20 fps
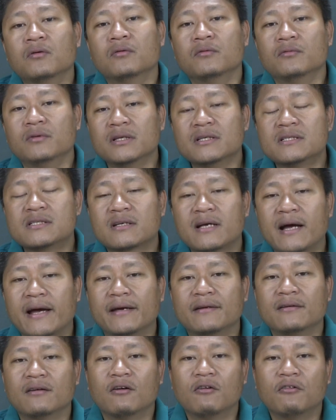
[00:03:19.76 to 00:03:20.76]
this
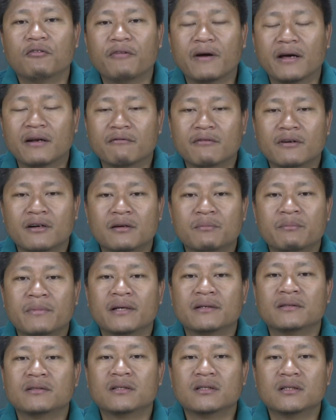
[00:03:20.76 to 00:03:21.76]
kind of
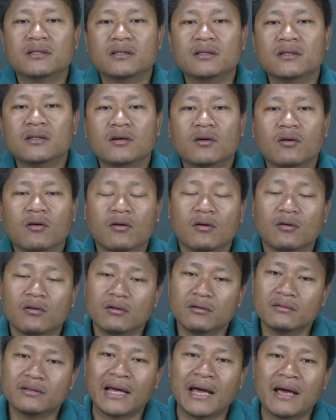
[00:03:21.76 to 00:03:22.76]
environment
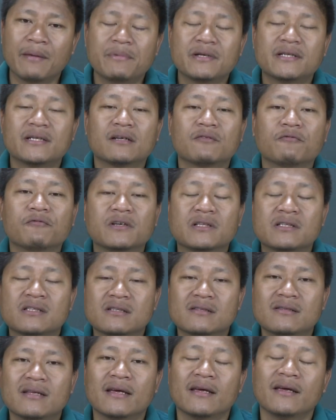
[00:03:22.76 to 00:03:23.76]
or the habitat
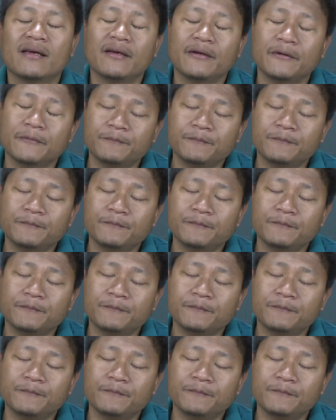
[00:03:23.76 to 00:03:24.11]
which they